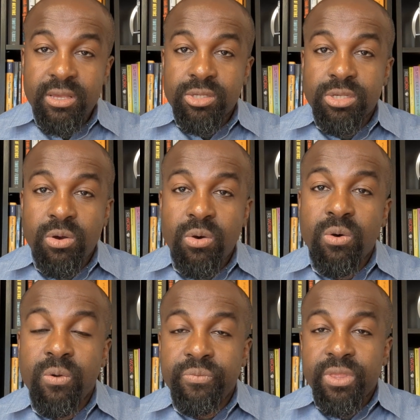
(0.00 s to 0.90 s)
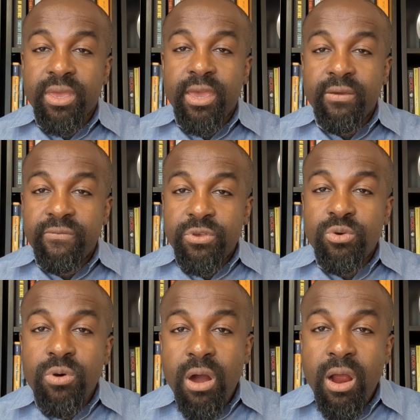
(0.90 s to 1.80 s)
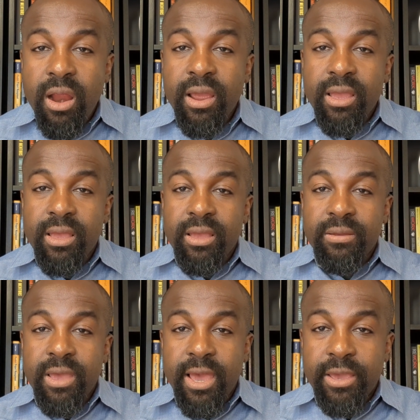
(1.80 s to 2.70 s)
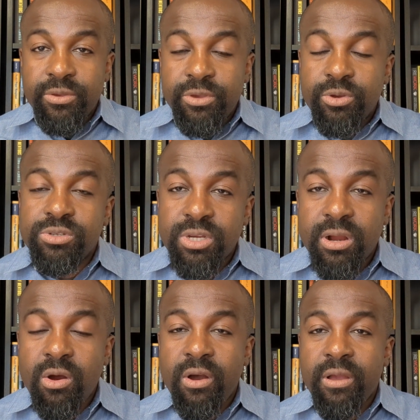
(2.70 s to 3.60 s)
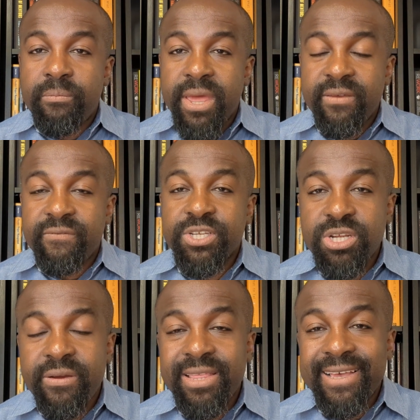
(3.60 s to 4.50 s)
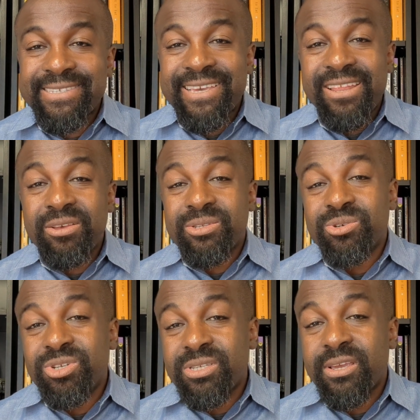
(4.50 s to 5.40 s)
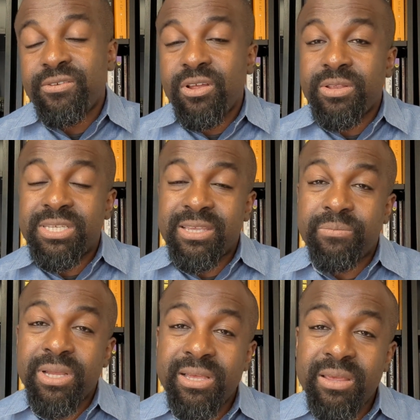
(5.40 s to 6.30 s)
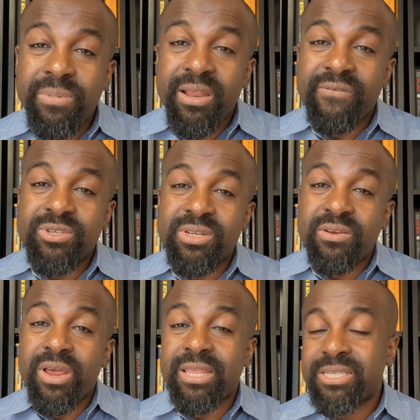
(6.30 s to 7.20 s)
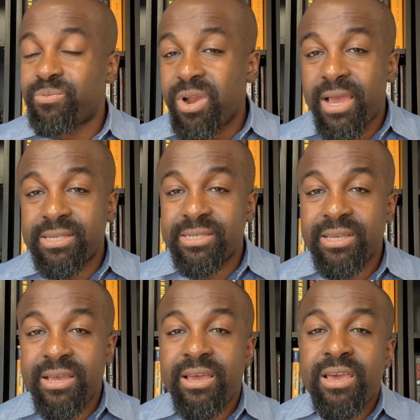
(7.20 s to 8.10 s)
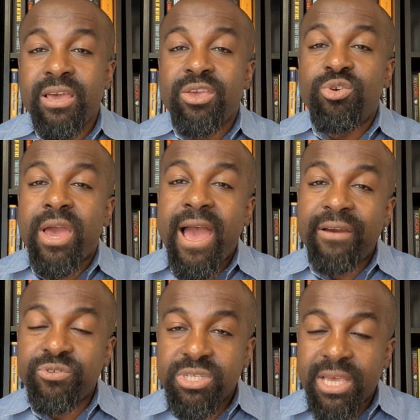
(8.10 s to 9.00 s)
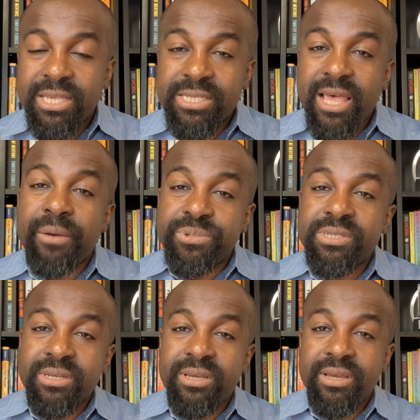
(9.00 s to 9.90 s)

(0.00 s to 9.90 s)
So if you are a user or a beneficiary that's getting your social security or disability benefits on Direct Express, you have to take steps